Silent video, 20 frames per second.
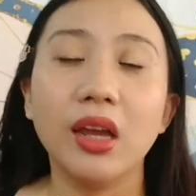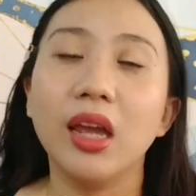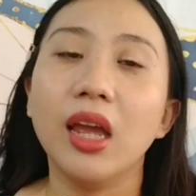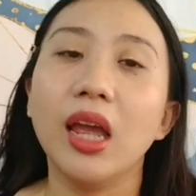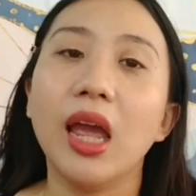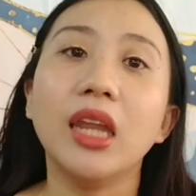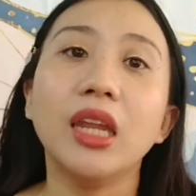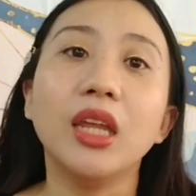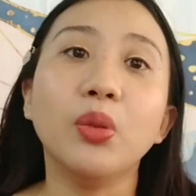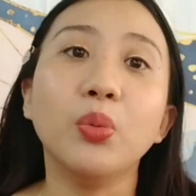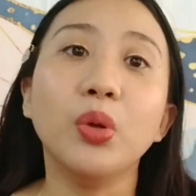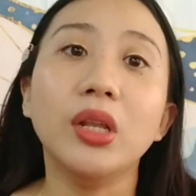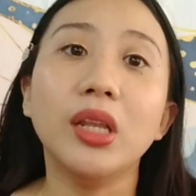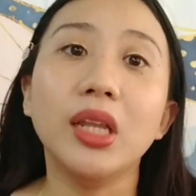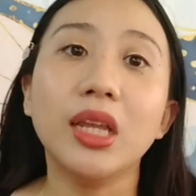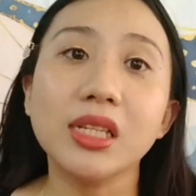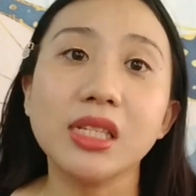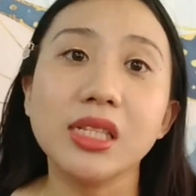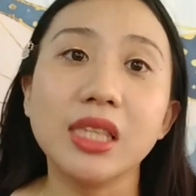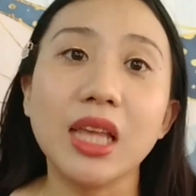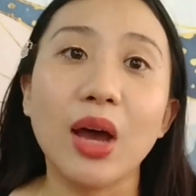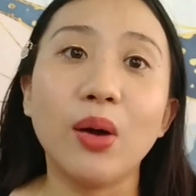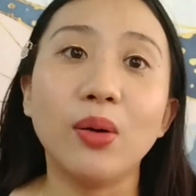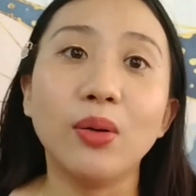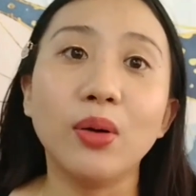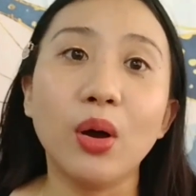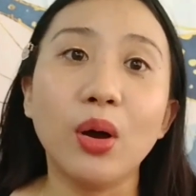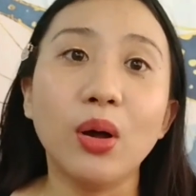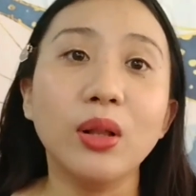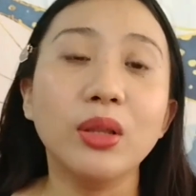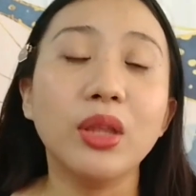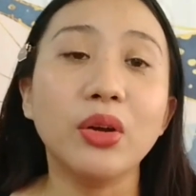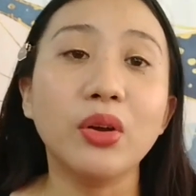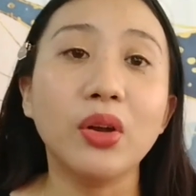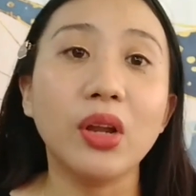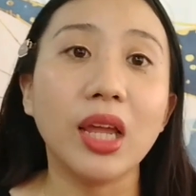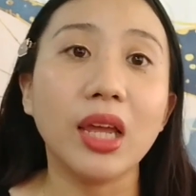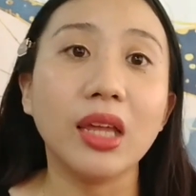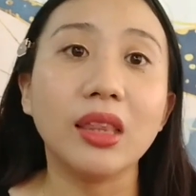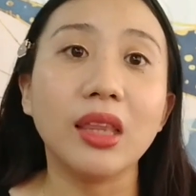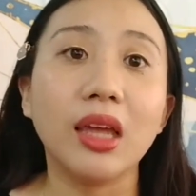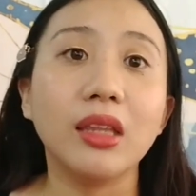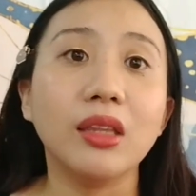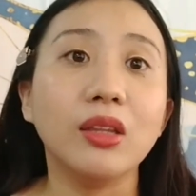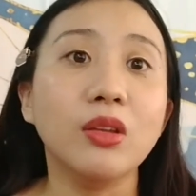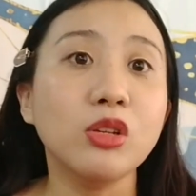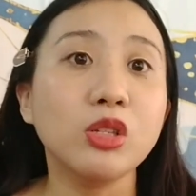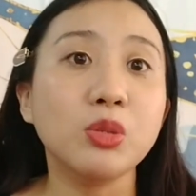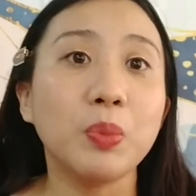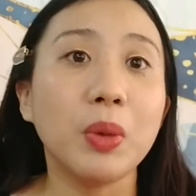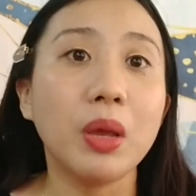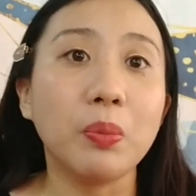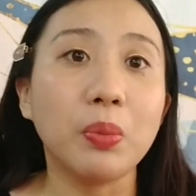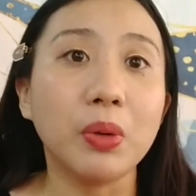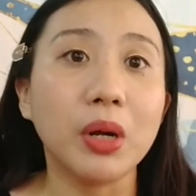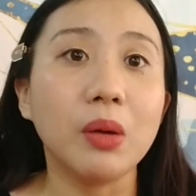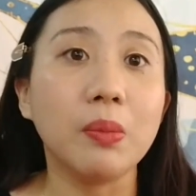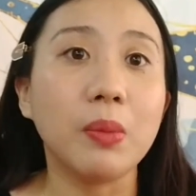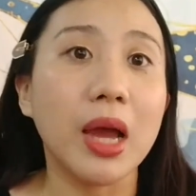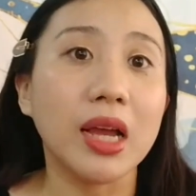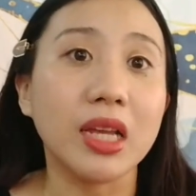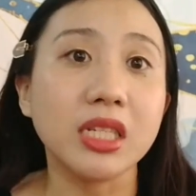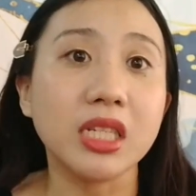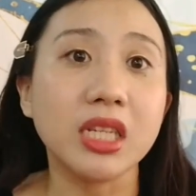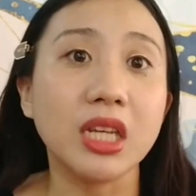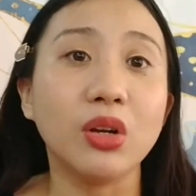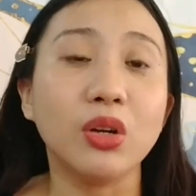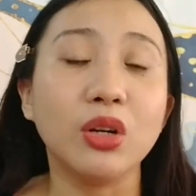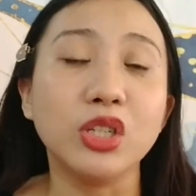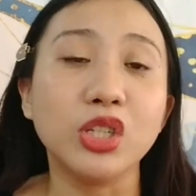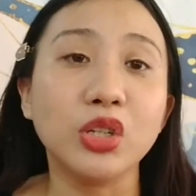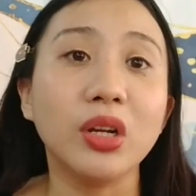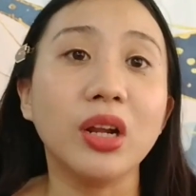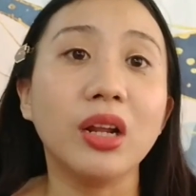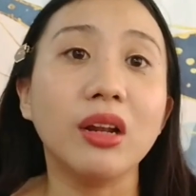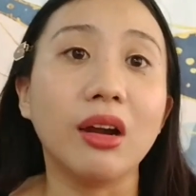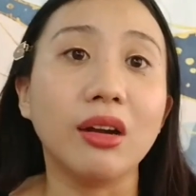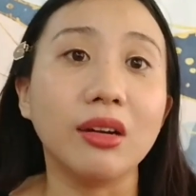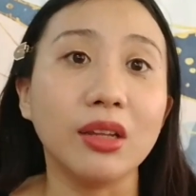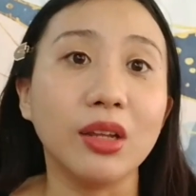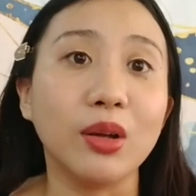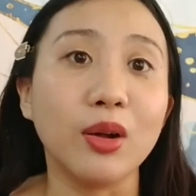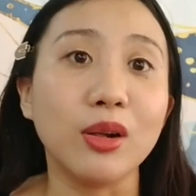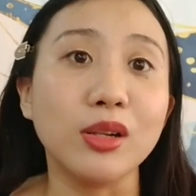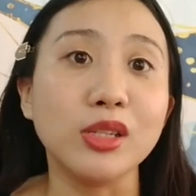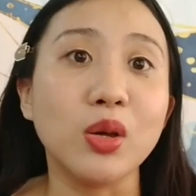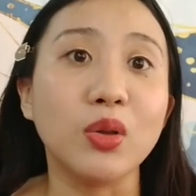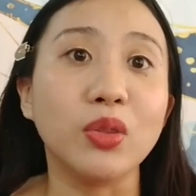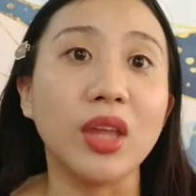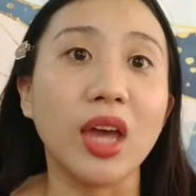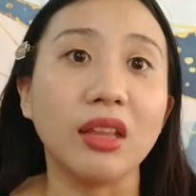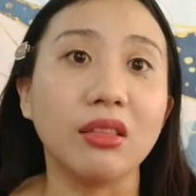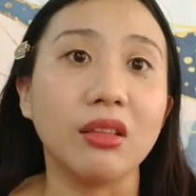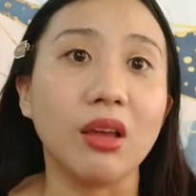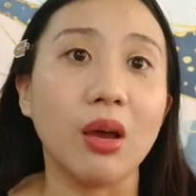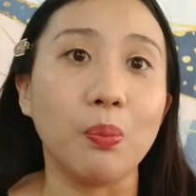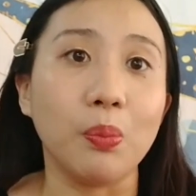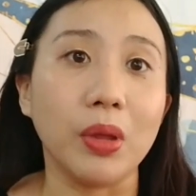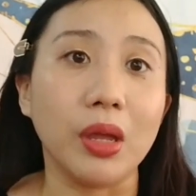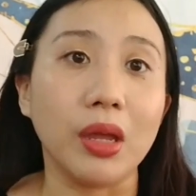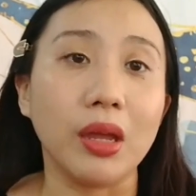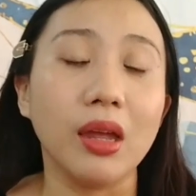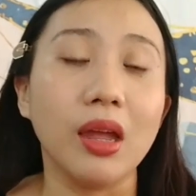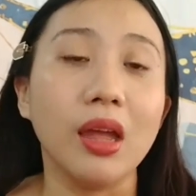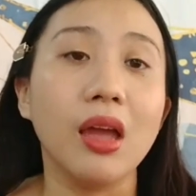and it will list down all the related newspaper, magazine, or journal articles on that topic.